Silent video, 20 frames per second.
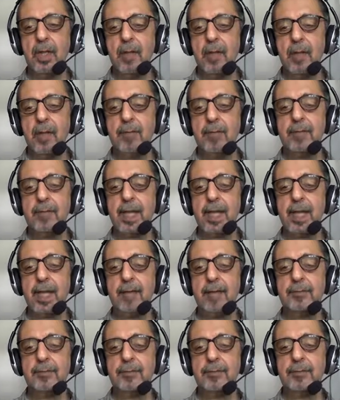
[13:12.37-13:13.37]
we
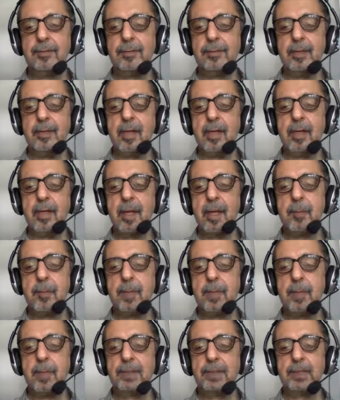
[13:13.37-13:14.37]
have
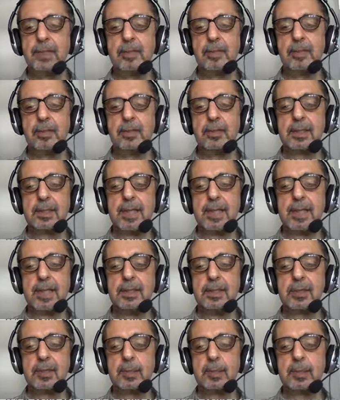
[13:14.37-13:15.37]
pressure on the tank
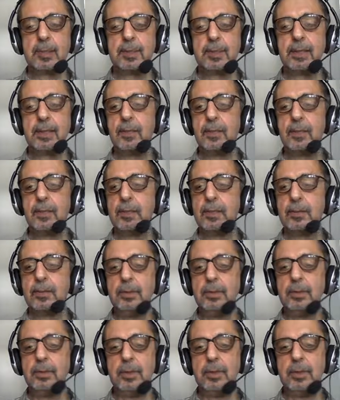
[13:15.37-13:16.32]
top equal to